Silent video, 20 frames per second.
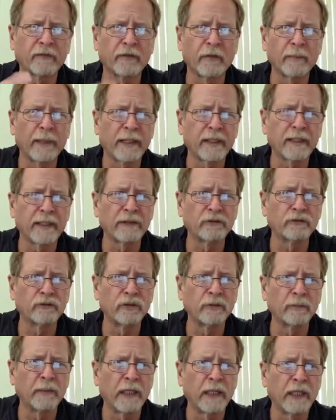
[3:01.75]
about getting
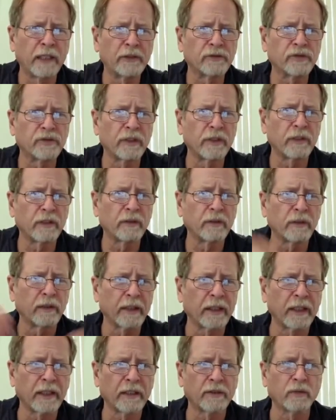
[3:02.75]
too much.
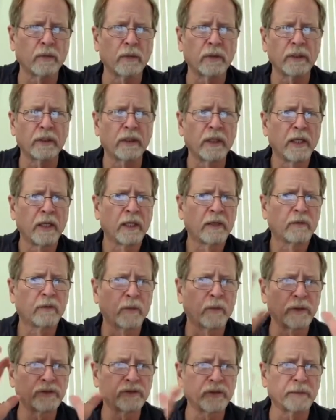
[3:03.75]
You
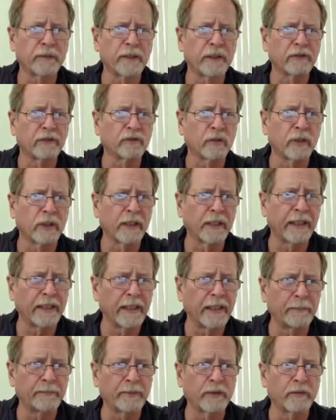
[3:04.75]
want something that's going to light
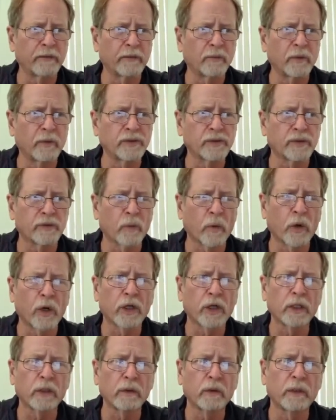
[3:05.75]
up what you're
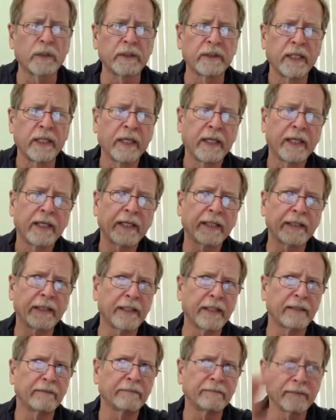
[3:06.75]
working on, and
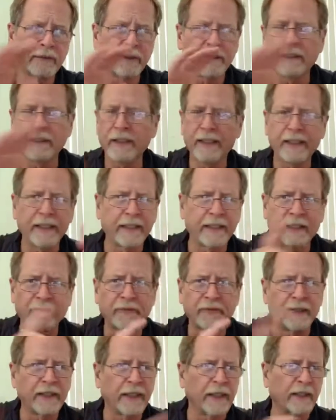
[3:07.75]
then again,
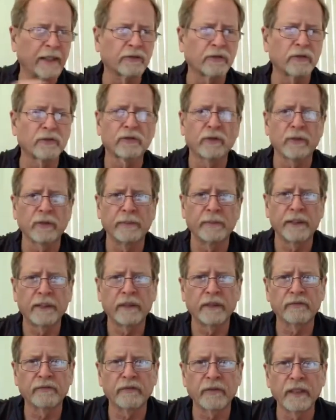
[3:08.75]
every task is going to be
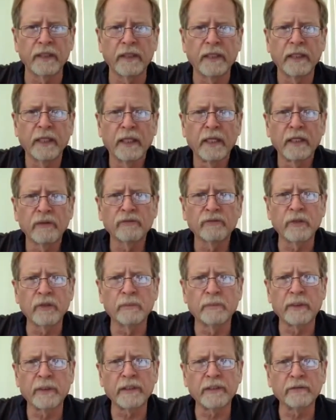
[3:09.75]
different. So
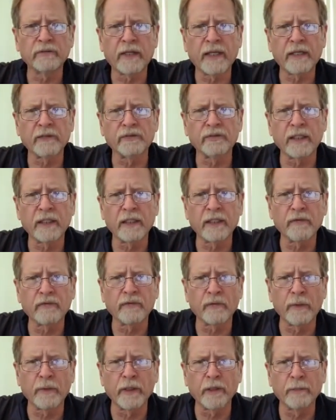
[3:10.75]
Brent's asking if
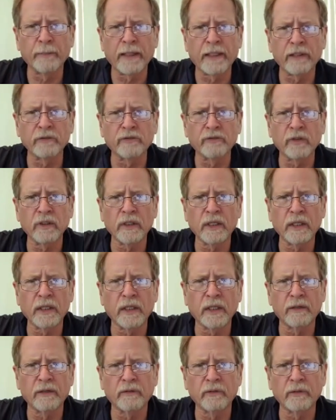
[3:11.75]
the rail mounts
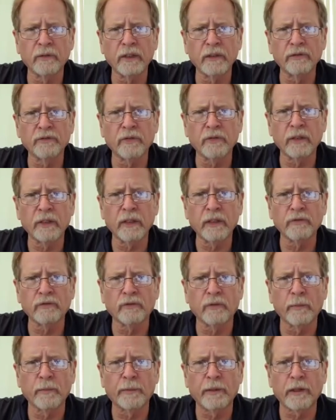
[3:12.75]
is
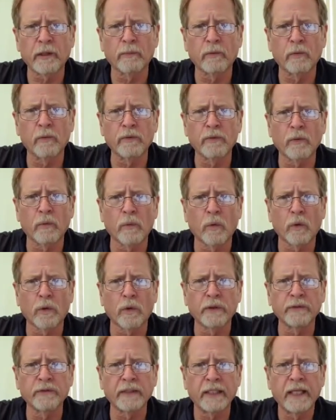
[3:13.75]
repairable with a
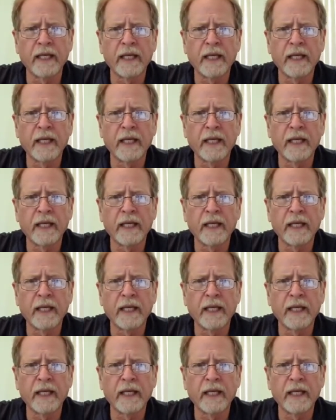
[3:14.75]
warranty.